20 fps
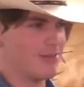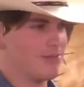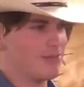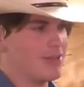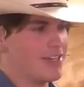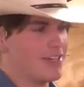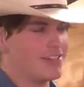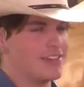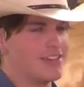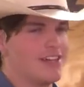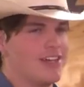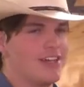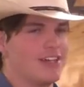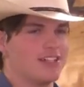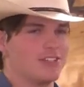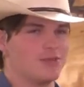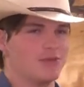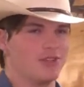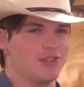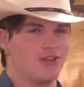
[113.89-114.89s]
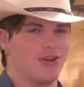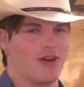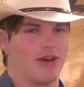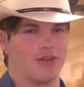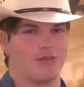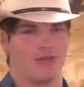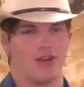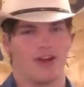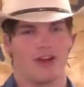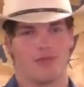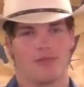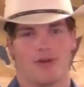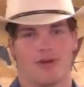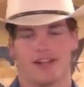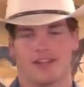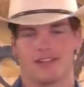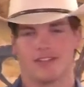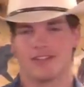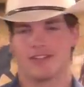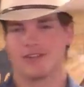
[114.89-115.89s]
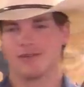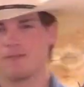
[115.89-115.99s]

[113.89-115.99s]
place. So we'd go out and ride our bikes there.